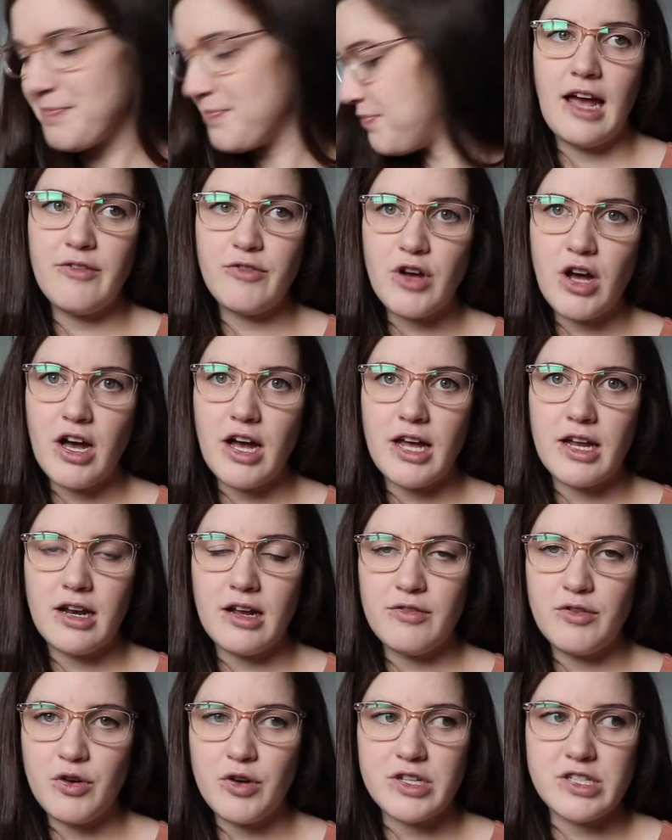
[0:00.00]
I've got,
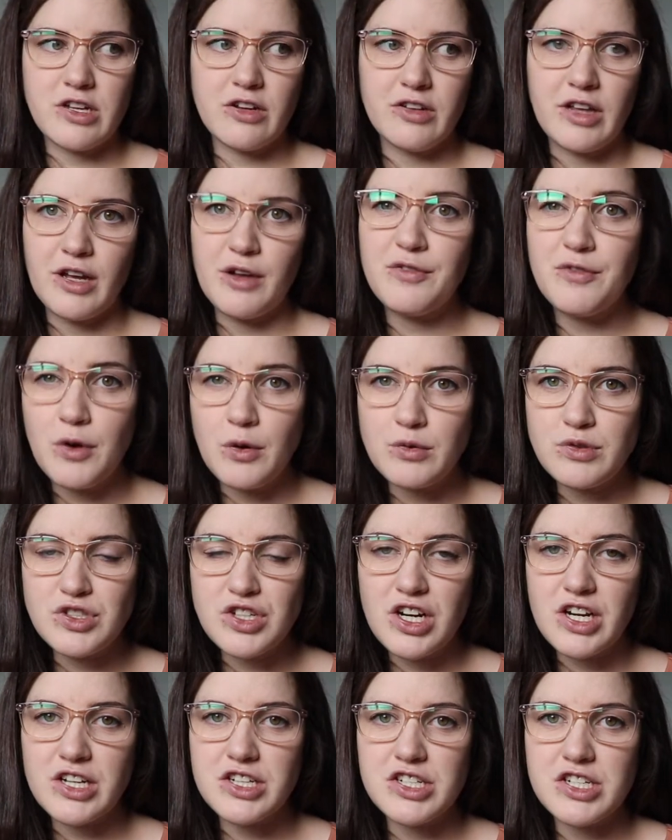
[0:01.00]
of course, our like phone
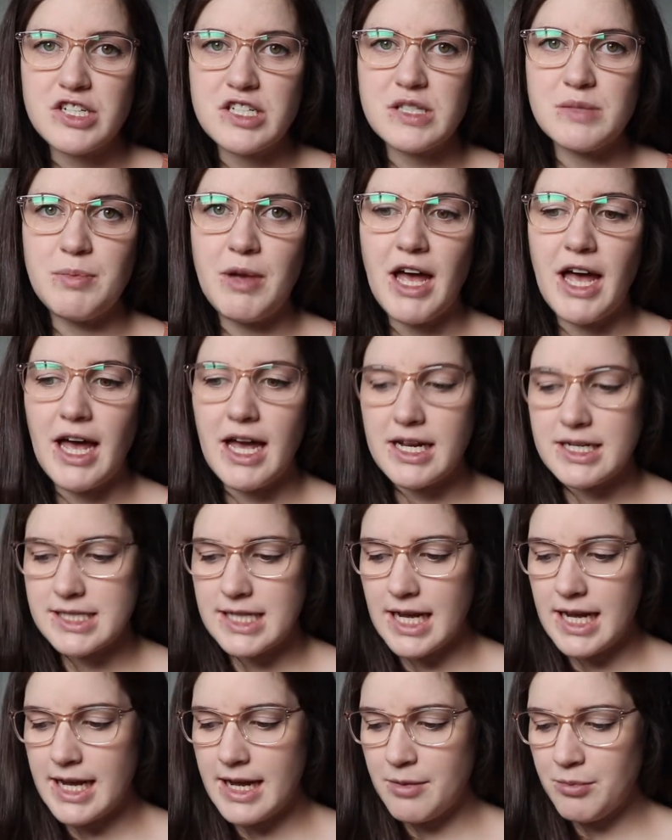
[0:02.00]
chargers packed.
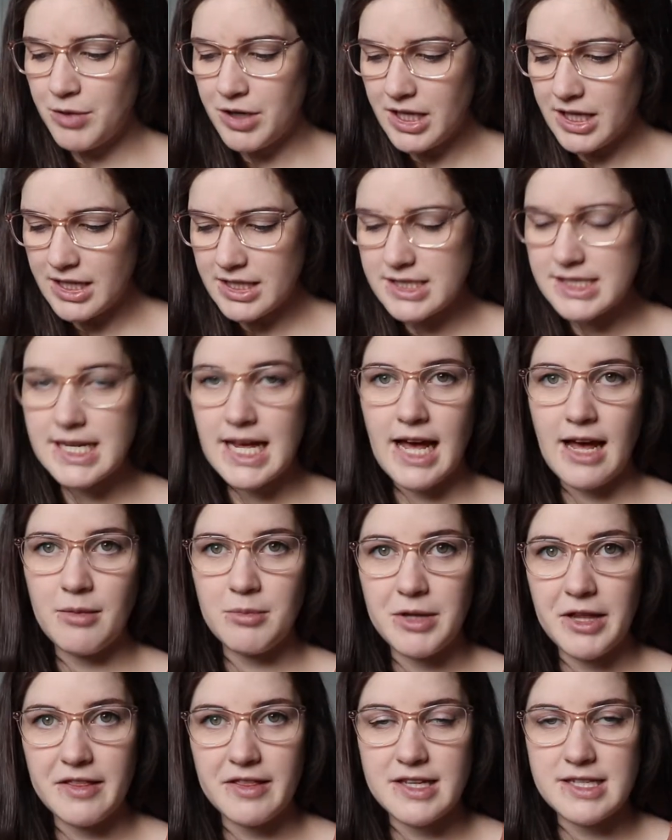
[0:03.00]
I am bringing a
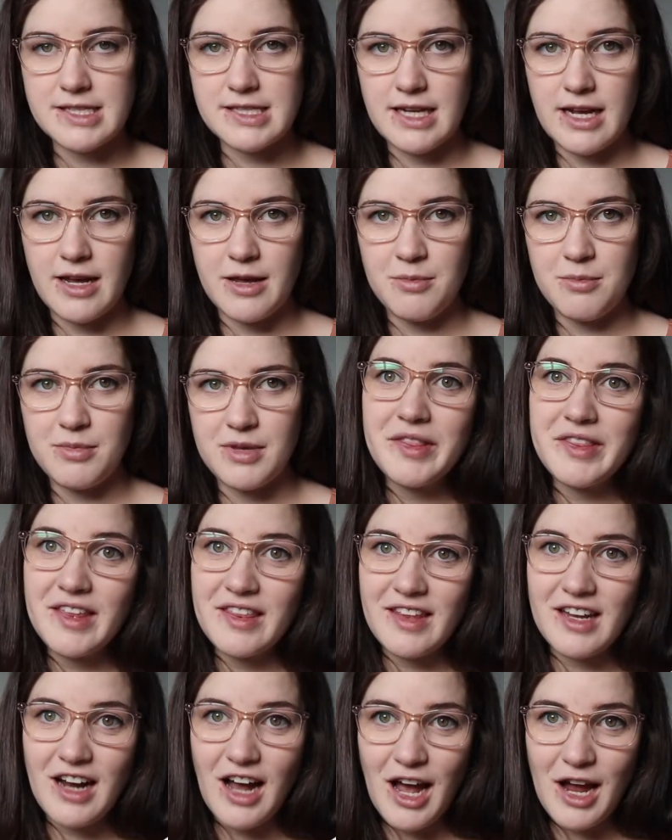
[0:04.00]
tablet this time. One
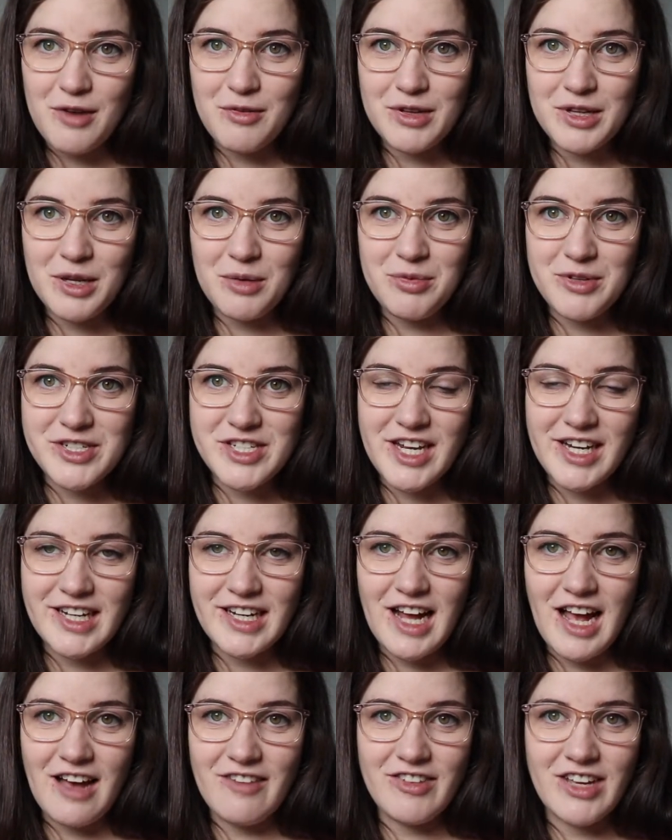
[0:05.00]
thing that I really
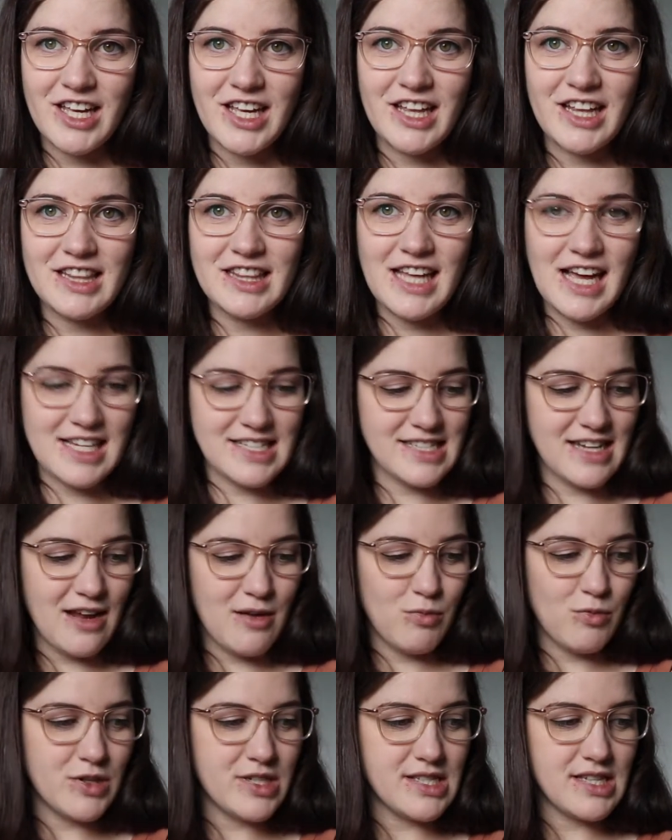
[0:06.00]
appreciated having last
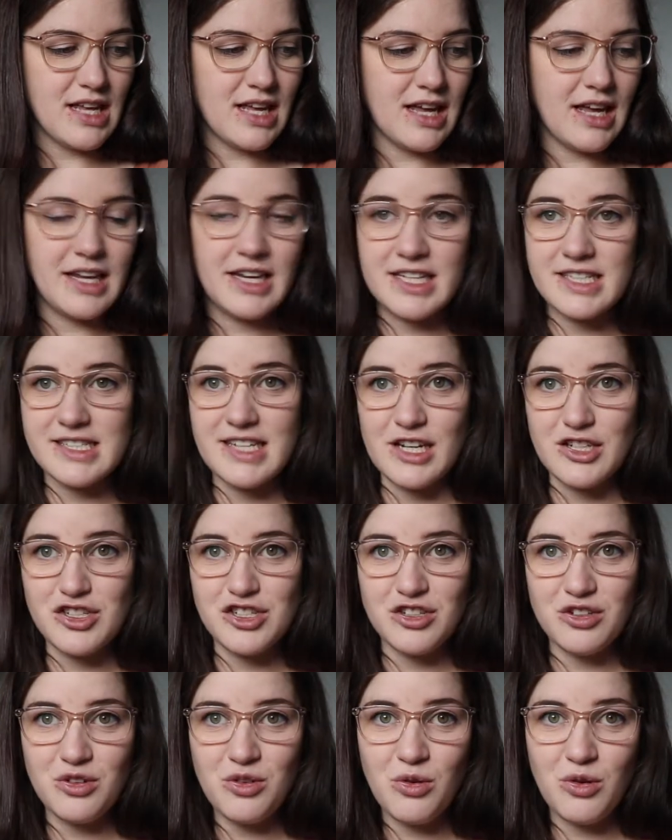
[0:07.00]
time was an
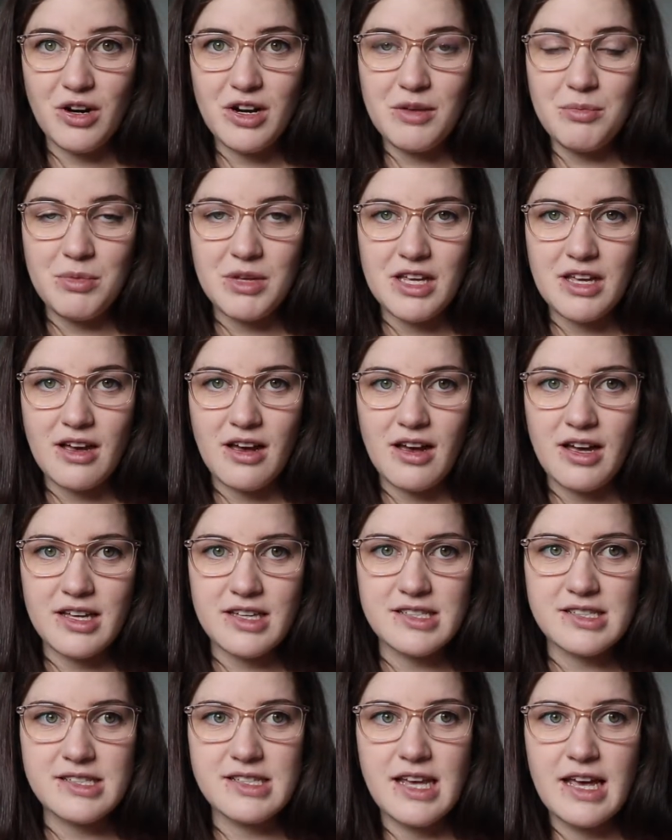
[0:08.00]
extension cord,
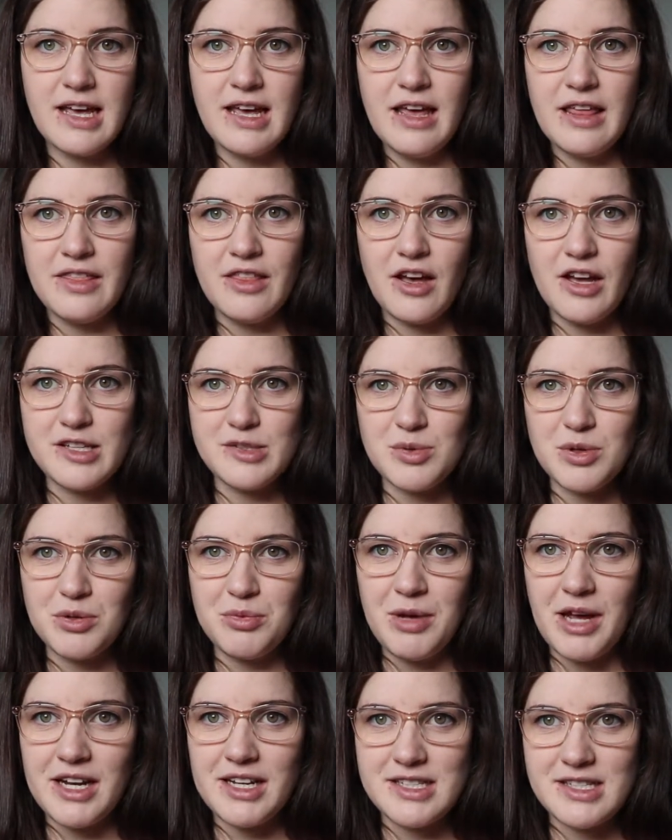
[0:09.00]
because the hospital
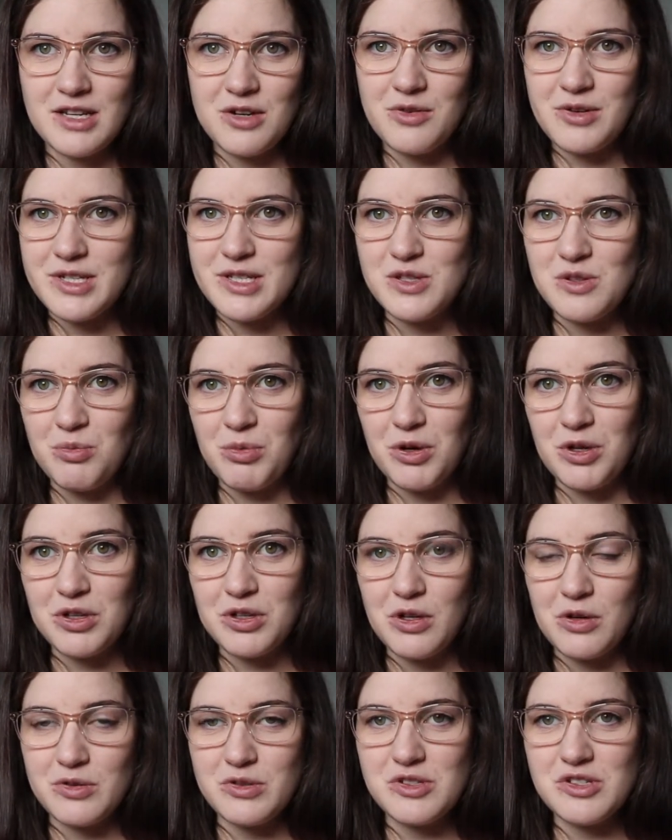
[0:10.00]
bed isn't always super
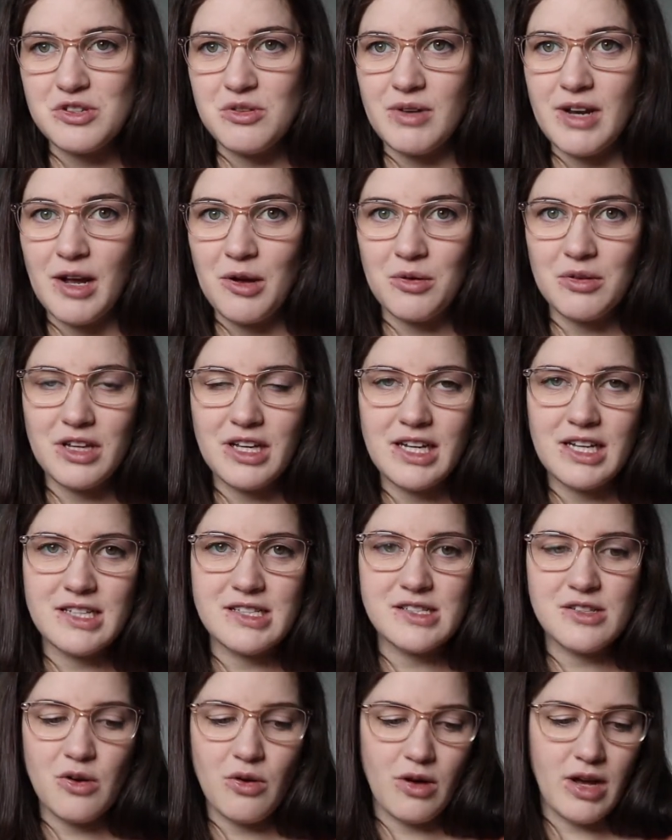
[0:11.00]
close to an outlet,
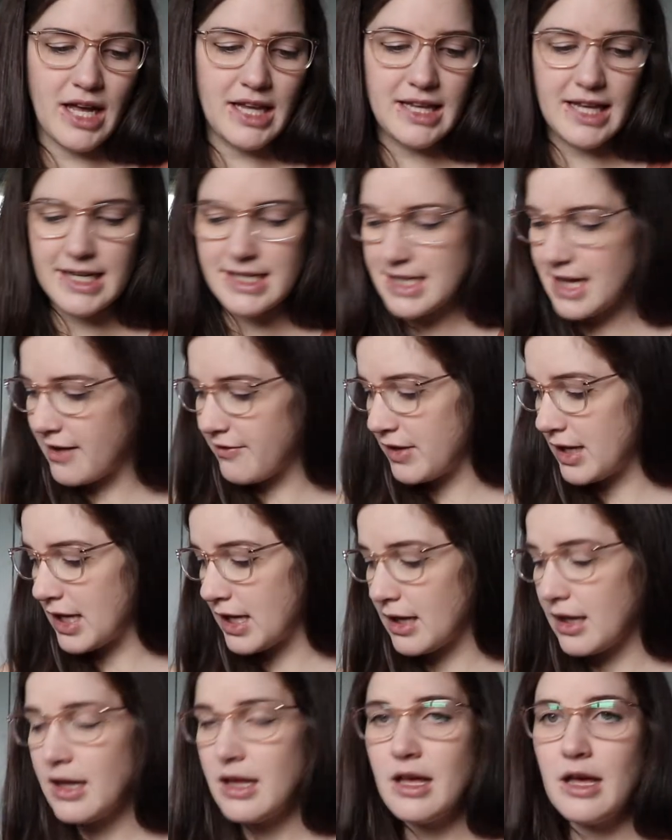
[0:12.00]
and so I liked having